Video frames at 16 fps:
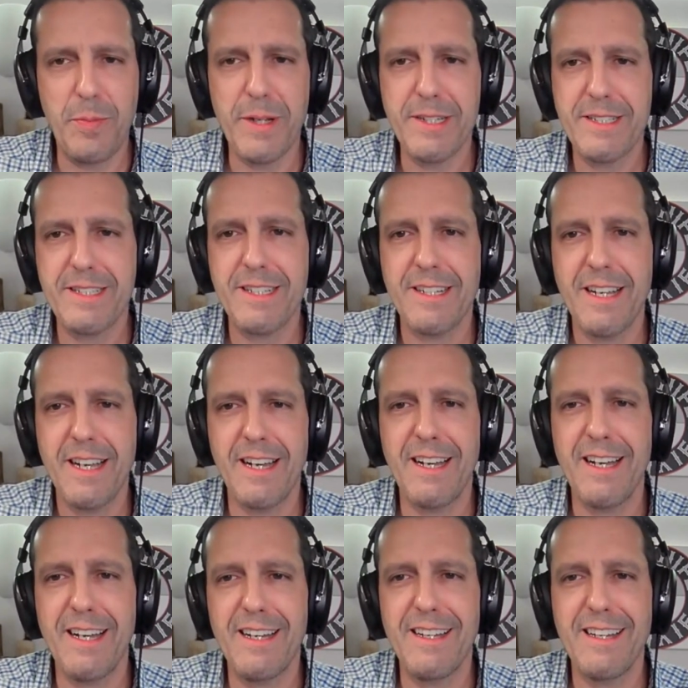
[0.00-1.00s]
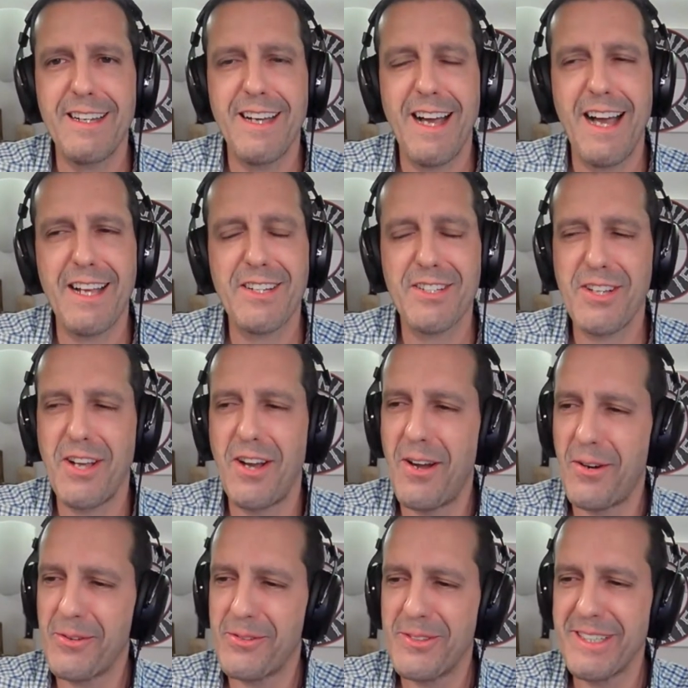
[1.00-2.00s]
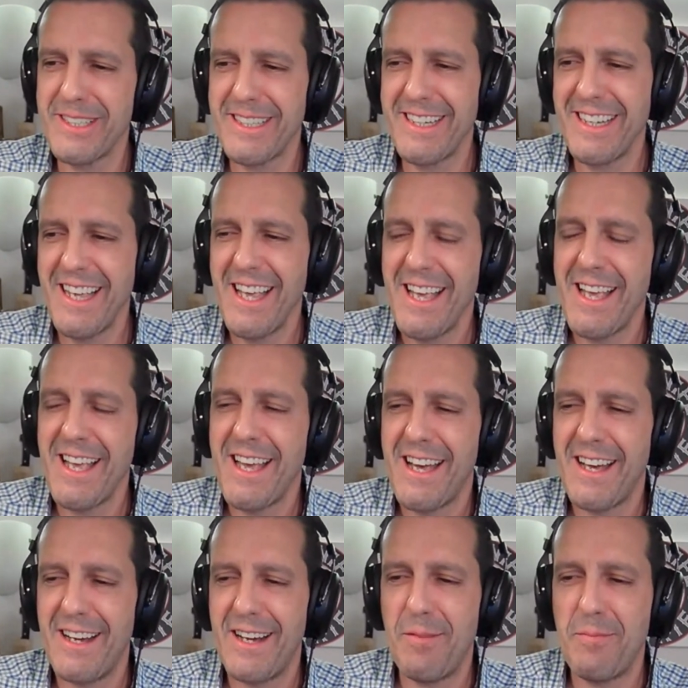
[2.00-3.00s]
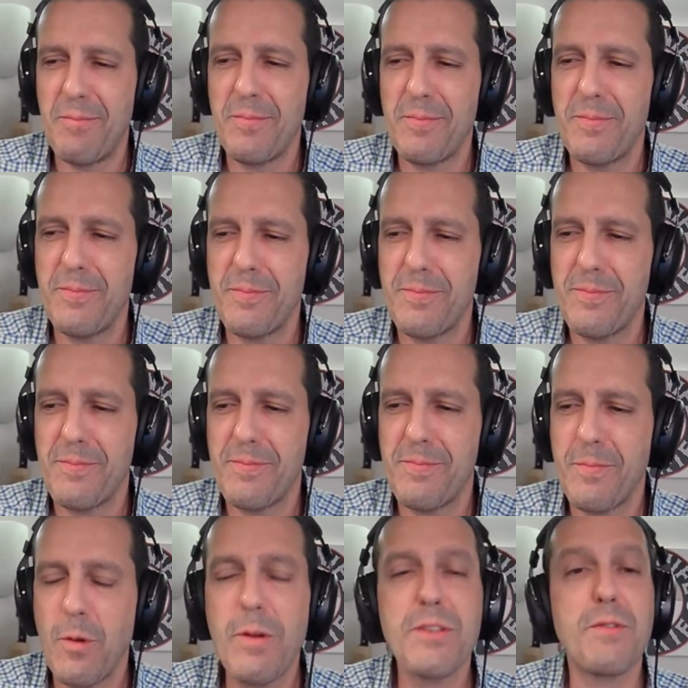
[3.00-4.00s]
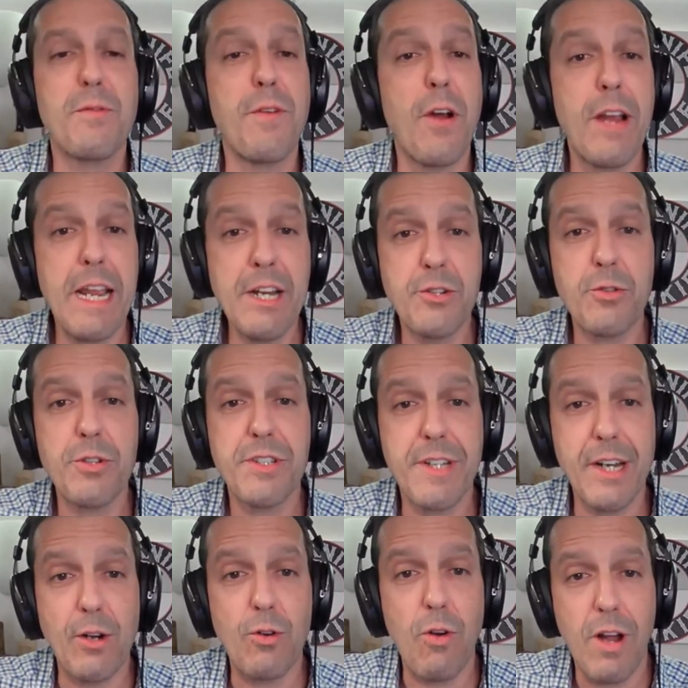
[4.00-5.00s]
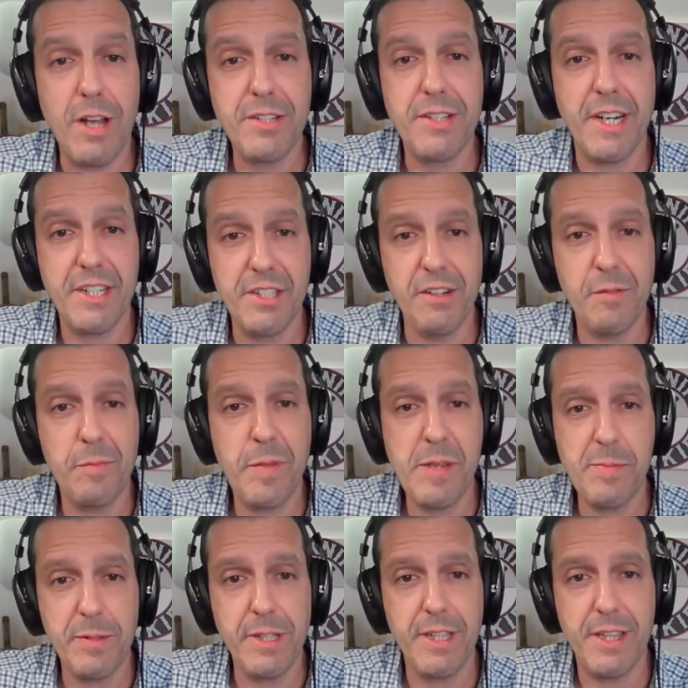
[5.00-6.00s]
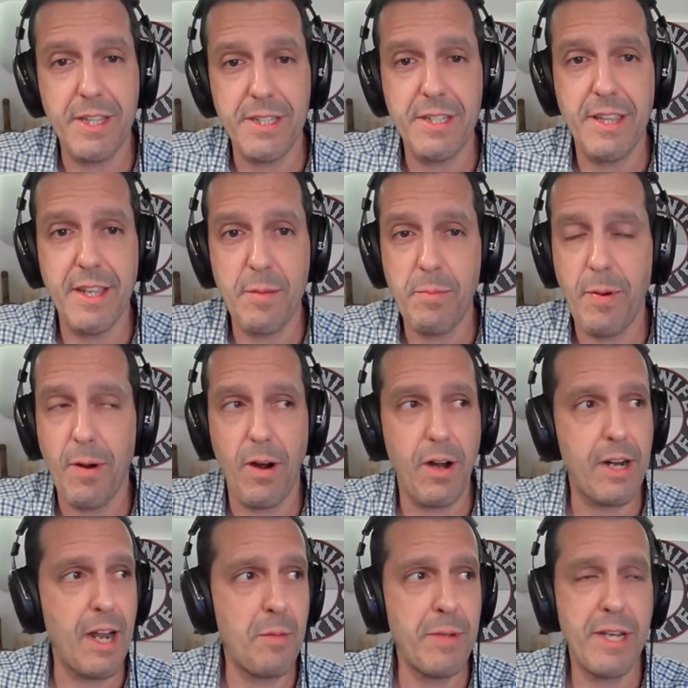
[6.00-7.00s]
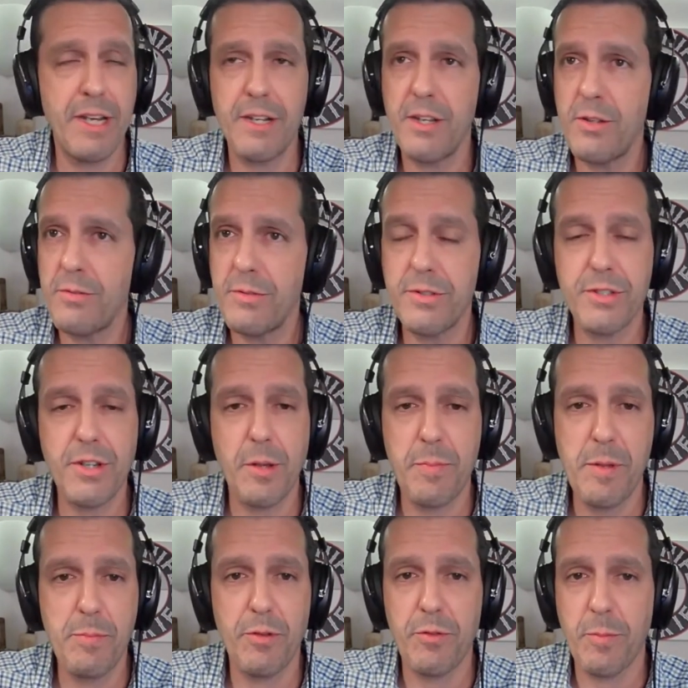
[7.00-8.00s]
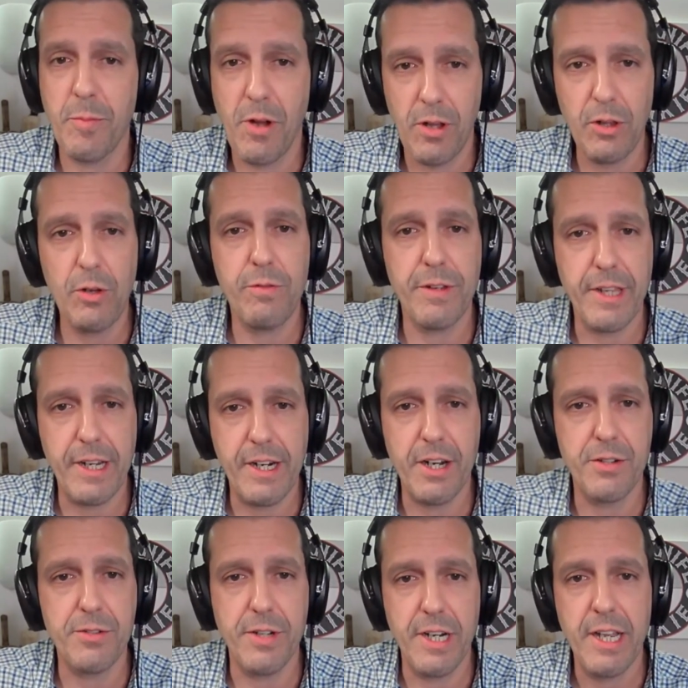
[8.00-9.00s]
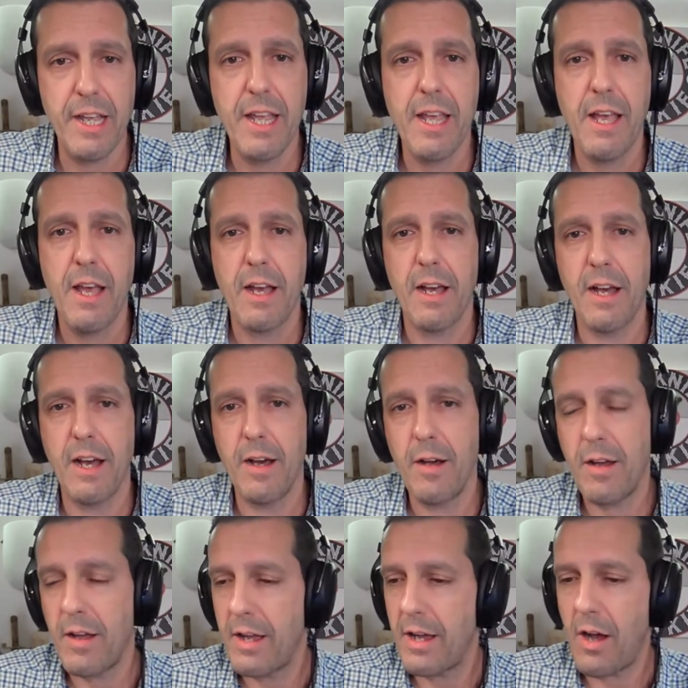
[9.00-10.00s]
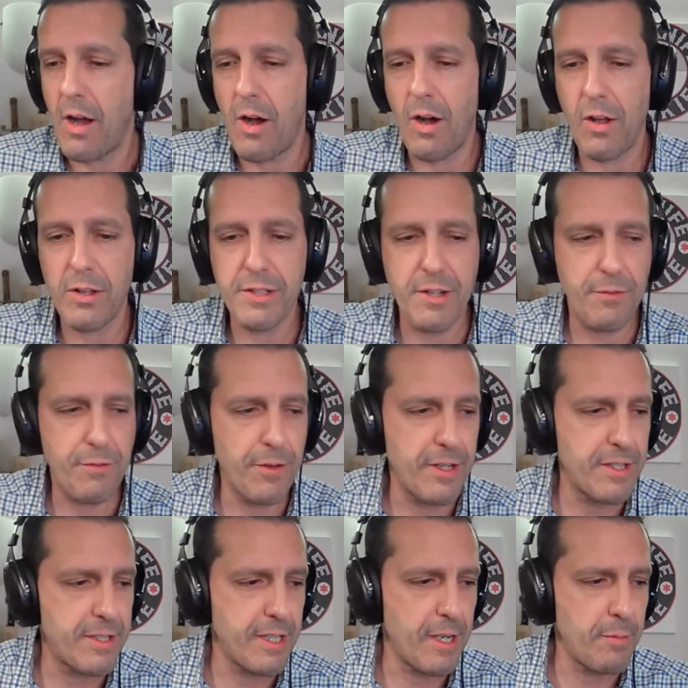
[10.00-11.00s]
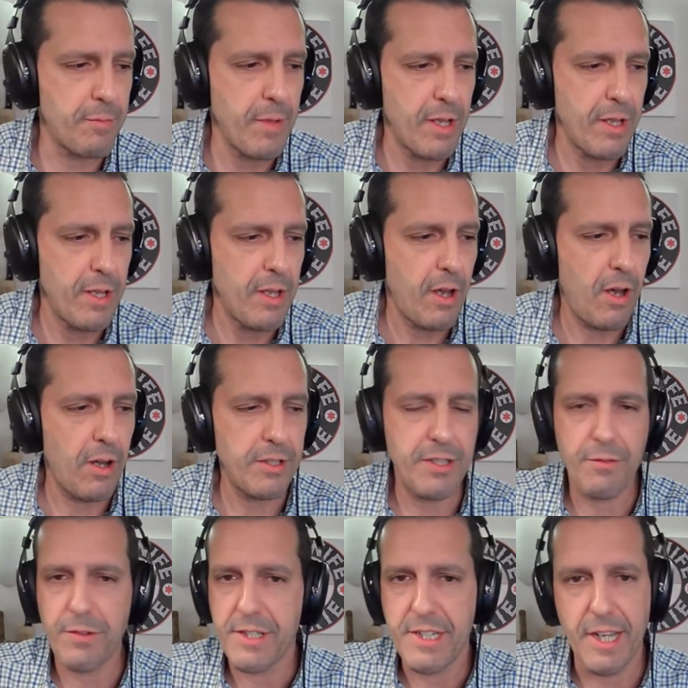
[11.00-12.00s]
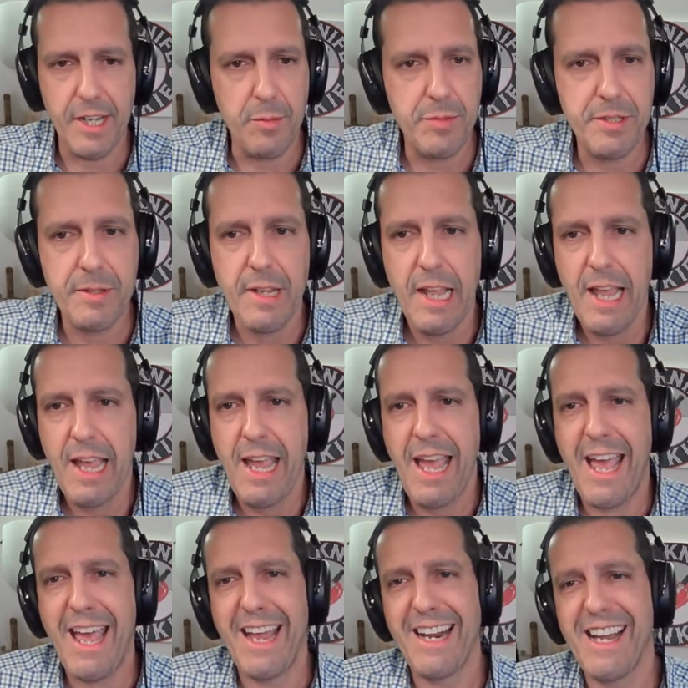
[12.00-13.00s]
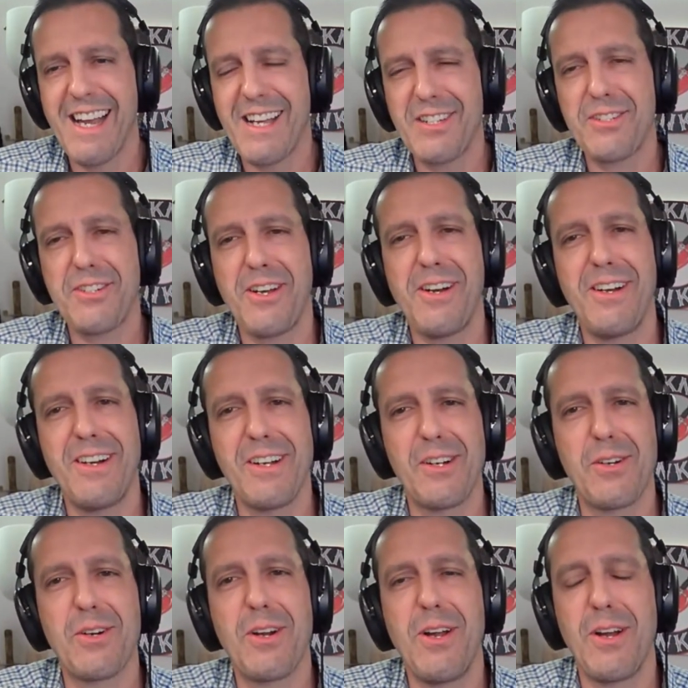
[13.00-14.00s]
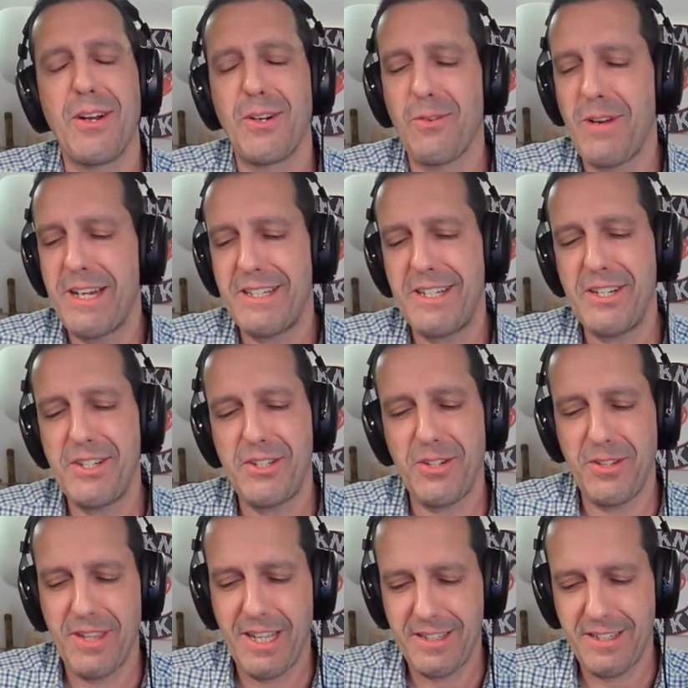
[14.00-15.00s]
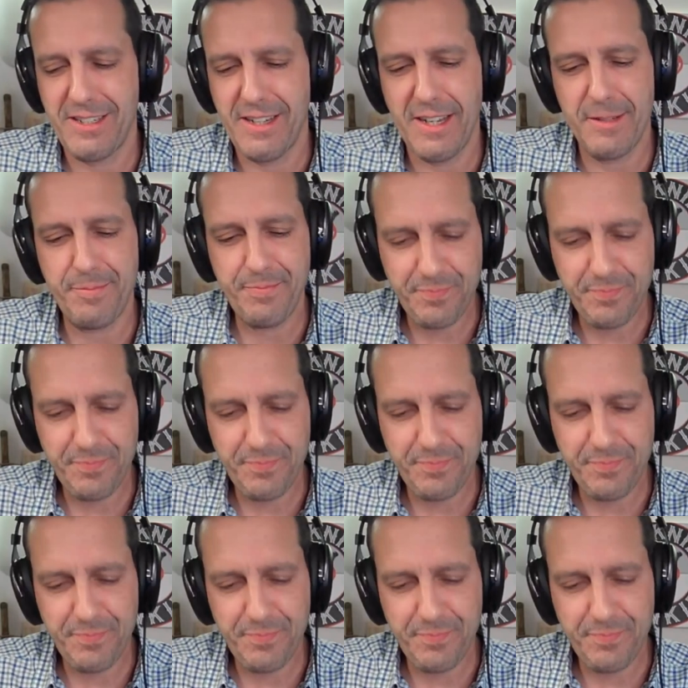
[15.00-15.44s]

But uh, I saw a really um, it was a very interesting cross section of people at this theme park. I mean, you, you saw people from all over the country, uh, all different um, all different types, and I saw a, a great T-shirt that said